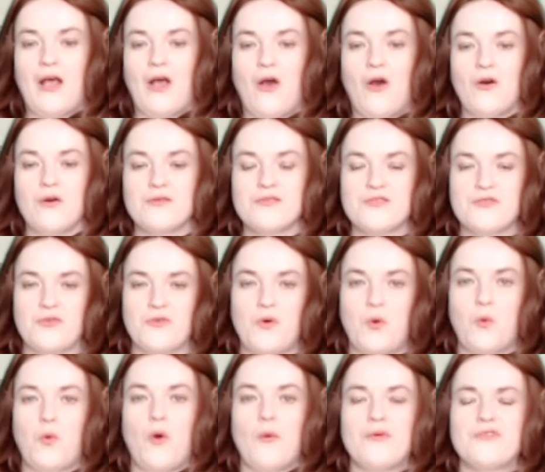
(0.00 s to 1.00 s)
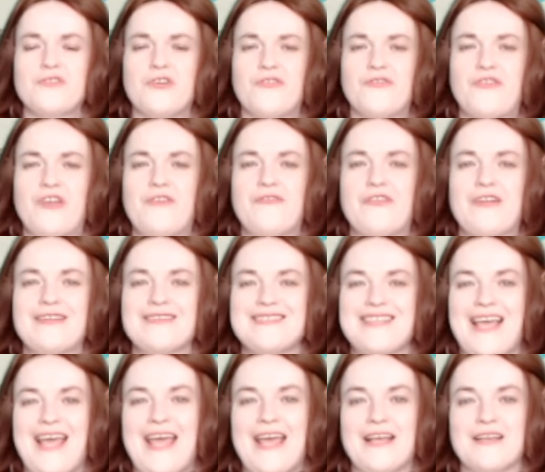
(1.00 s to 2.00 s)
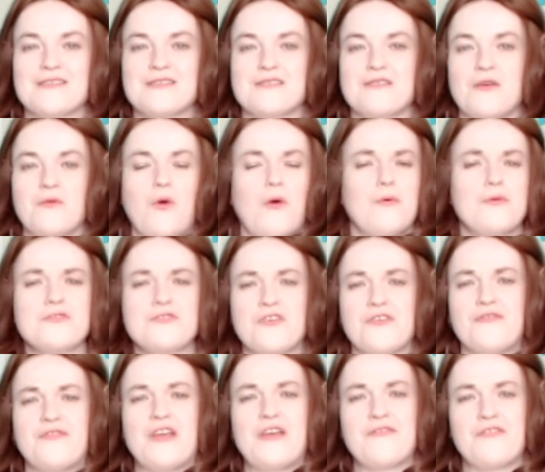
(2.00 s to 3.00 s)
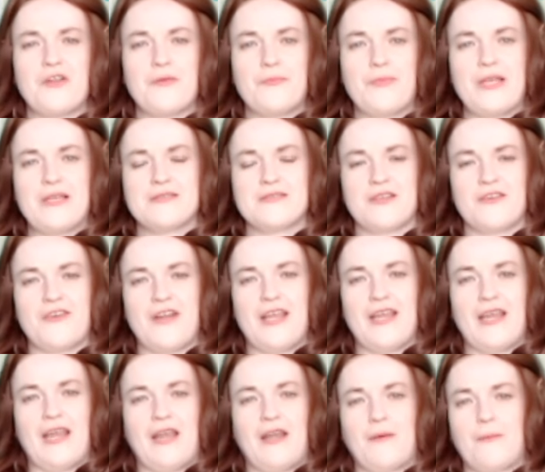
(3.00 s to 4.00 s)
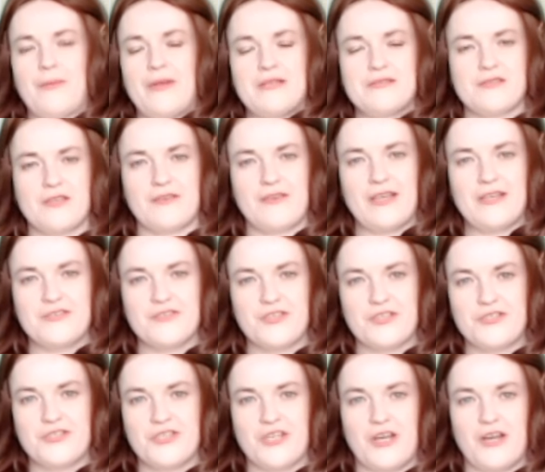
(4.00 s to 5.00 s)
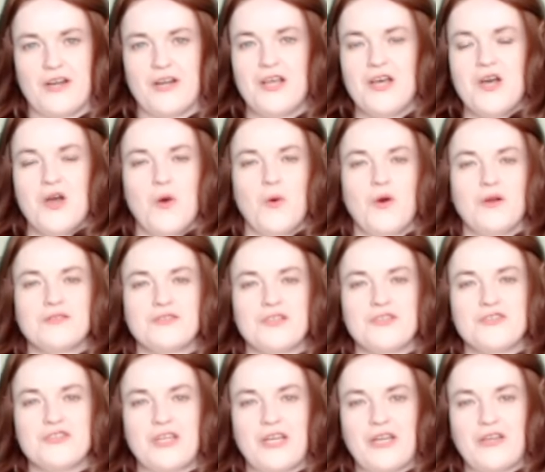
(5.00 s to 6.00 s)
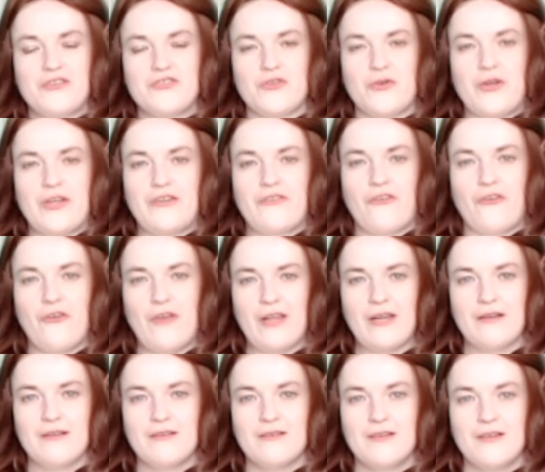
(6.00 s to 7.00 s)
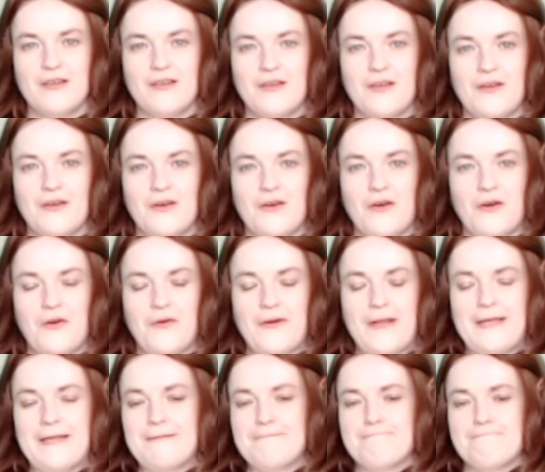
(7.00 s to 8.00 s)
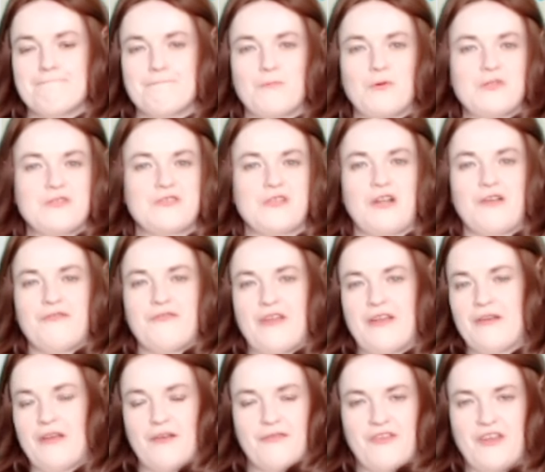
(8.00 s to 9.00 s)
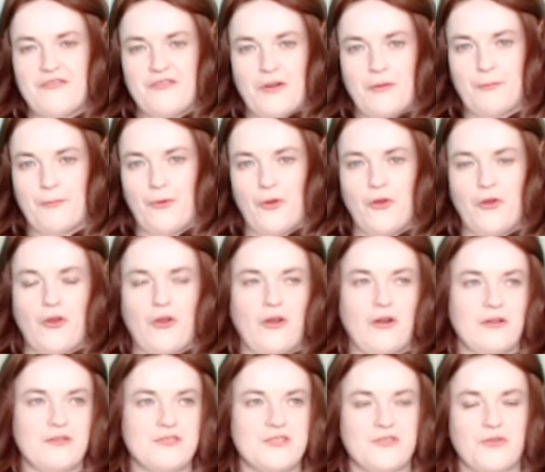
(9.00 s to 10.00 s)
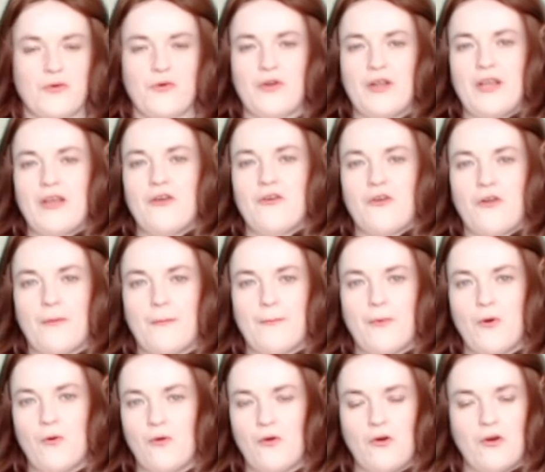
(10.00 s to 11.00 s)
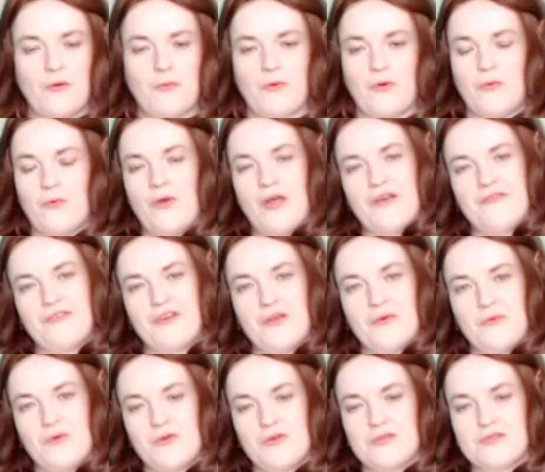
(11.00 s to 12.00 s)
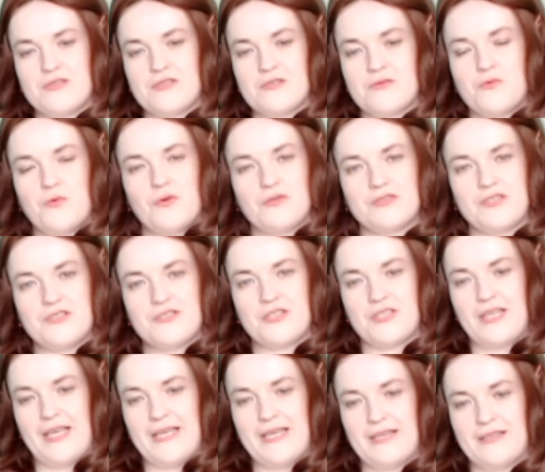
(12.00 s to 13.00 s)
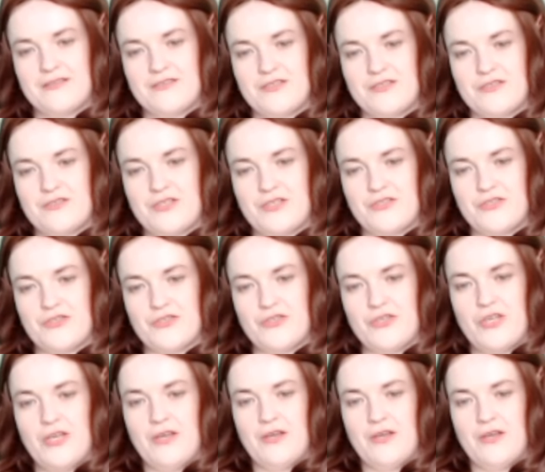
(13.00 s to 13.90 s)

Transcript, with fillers: Also, what was your favourite text? What was your favourite piece of writing, piece of literature? What did you enjoy doing? Alright, was there a, fa a favourite book or a story or a poem or whatever it was? What did you like to, to do?